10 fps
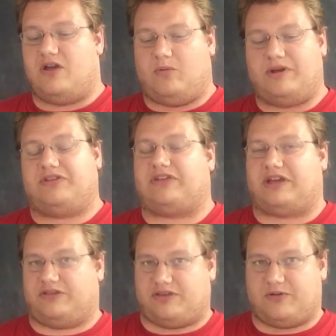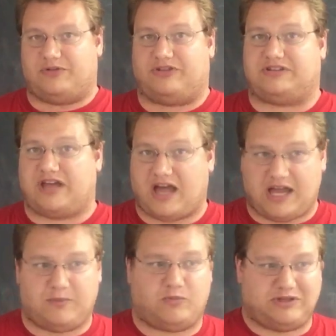wait a second, there was a
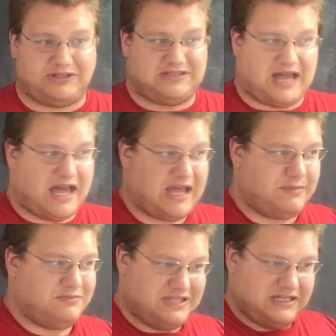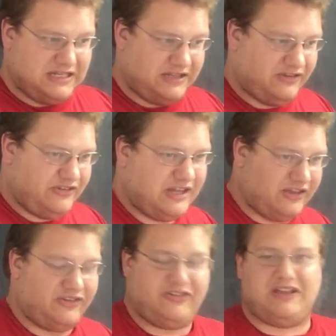time when time didn't
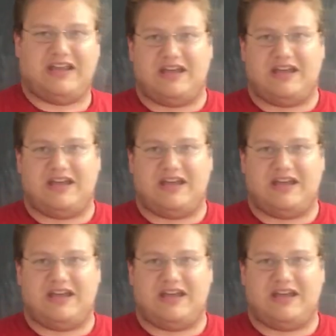exist.